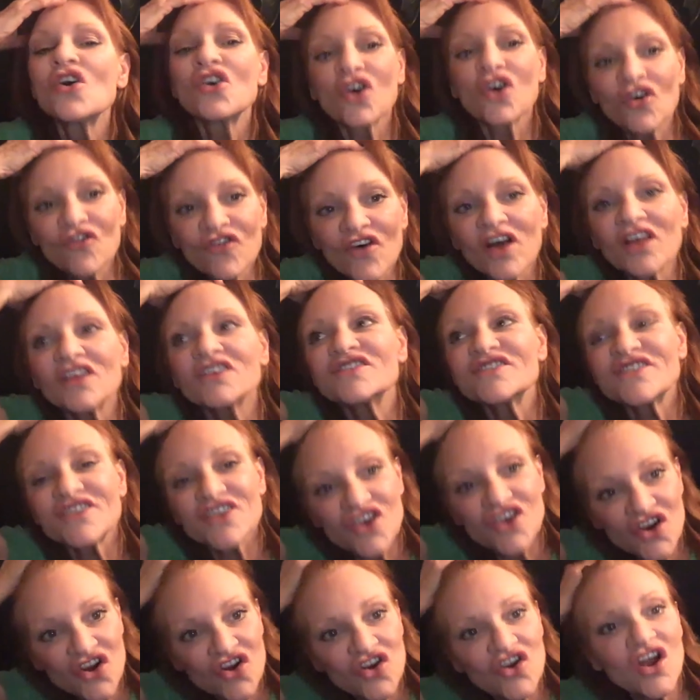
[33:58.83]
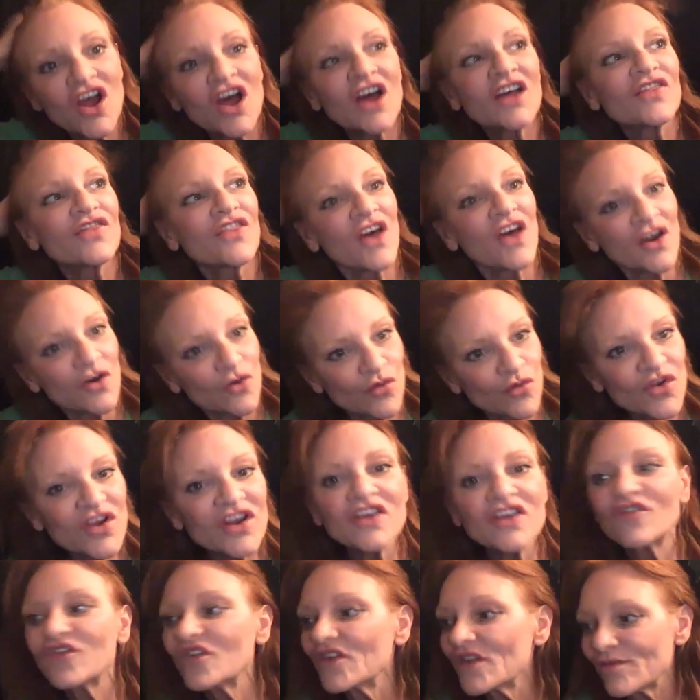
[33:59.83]
Go volunteer at a
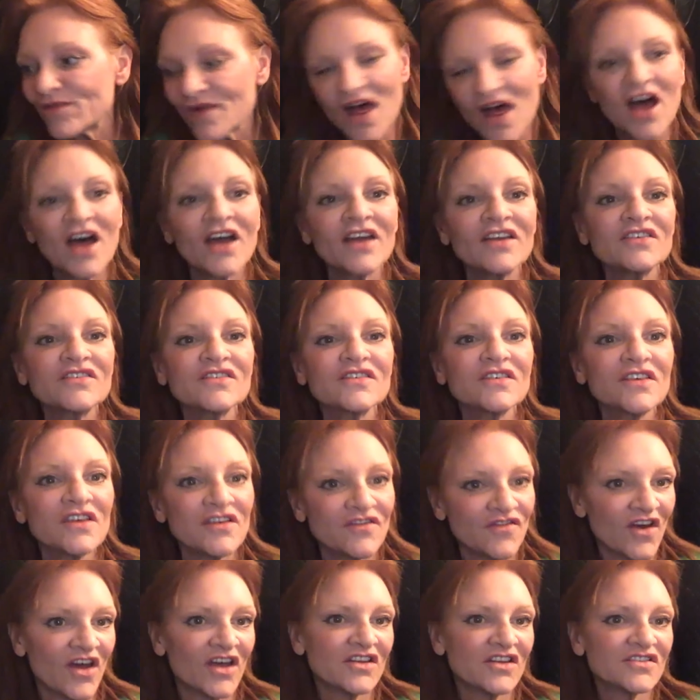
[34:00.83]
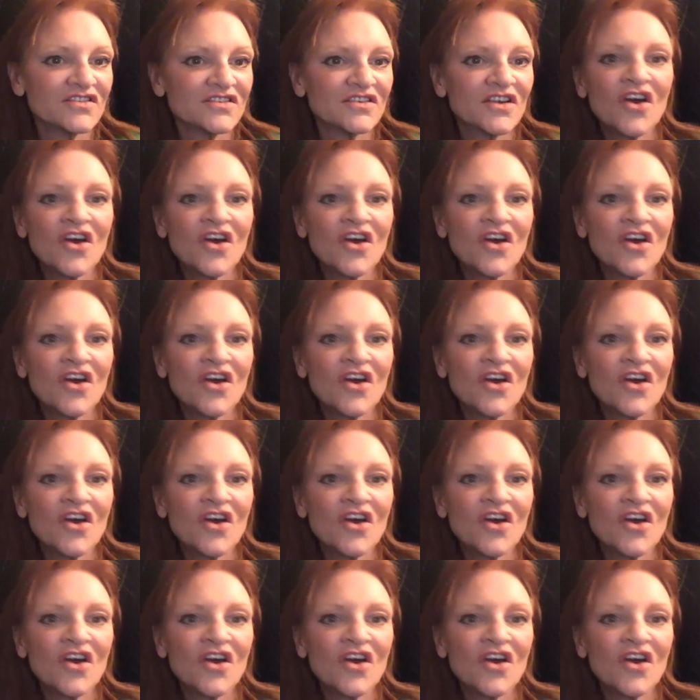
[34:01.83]
Reading for the Blind event.